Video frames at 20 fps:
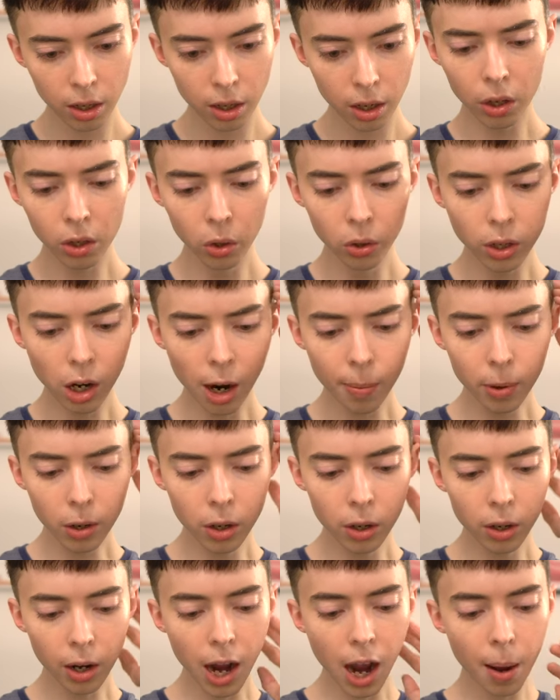So
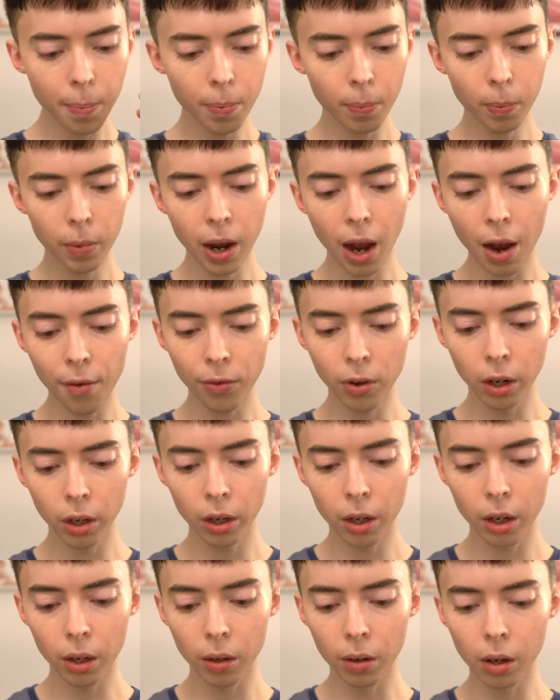topical
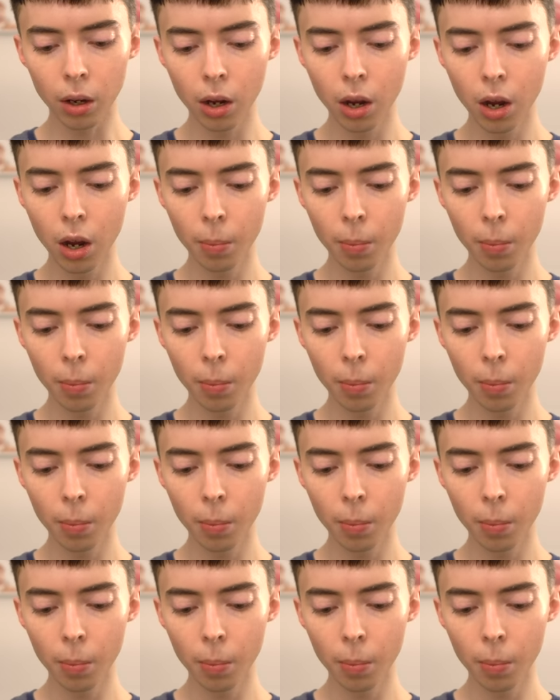caffeine can